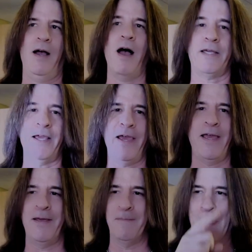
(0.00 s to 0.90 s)
hockey
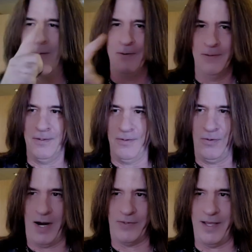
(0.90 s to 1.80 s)
game.
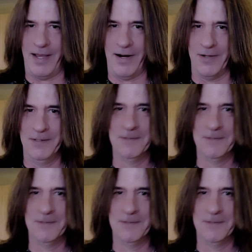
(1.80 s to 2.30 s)
Right there.